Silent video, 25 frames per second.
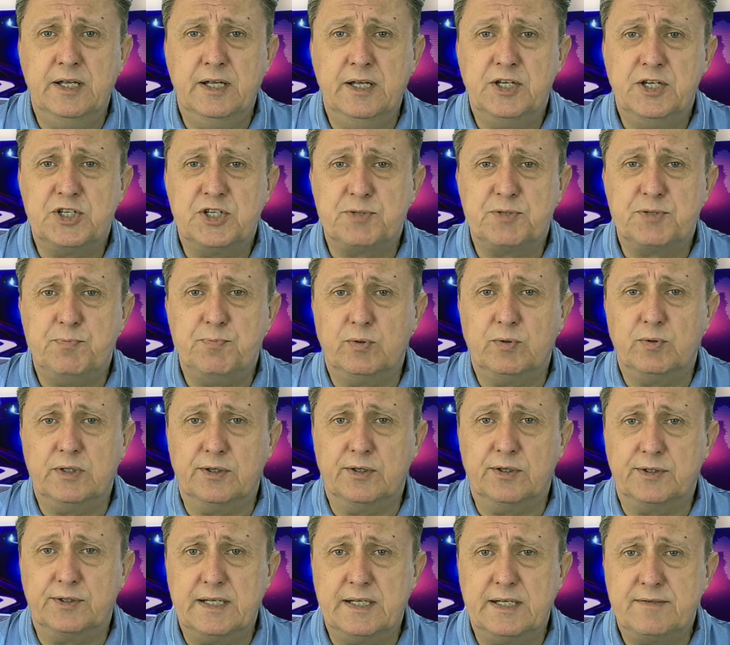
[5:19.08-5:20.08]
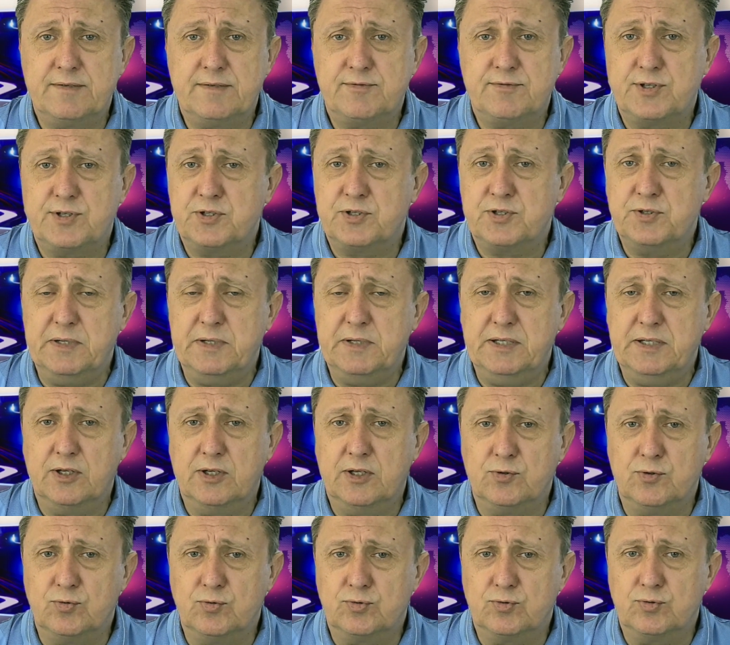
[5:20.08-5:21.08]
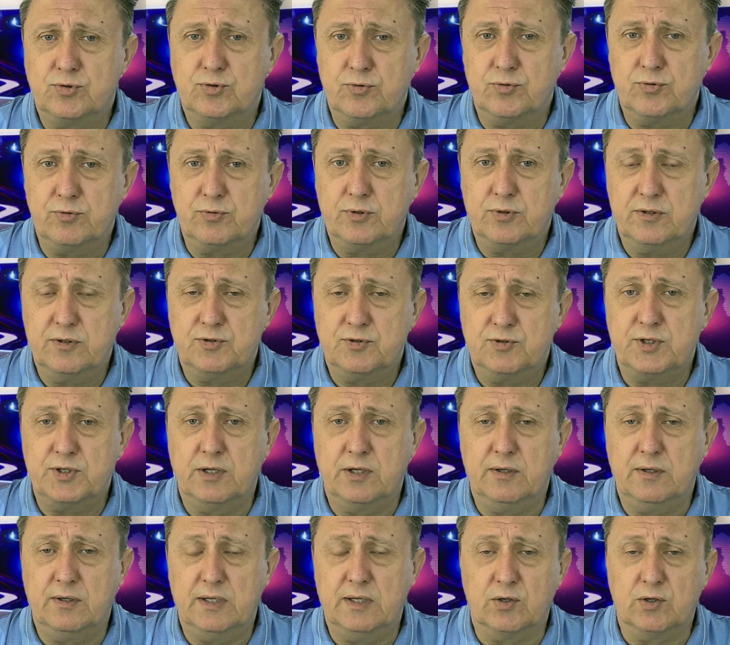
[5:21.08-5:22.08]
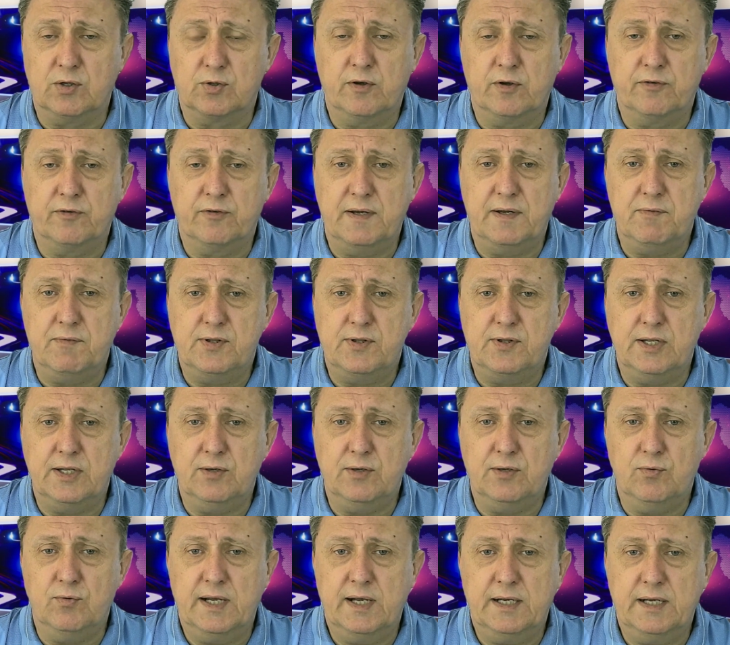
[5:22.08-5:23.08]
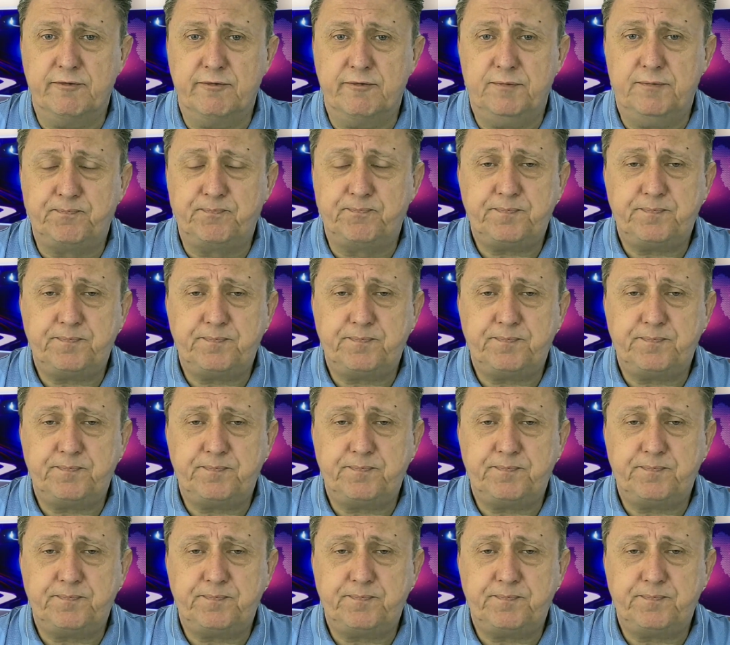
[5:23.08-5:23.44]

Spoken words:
small little dives doesn't mean that you should sell out of everything you have.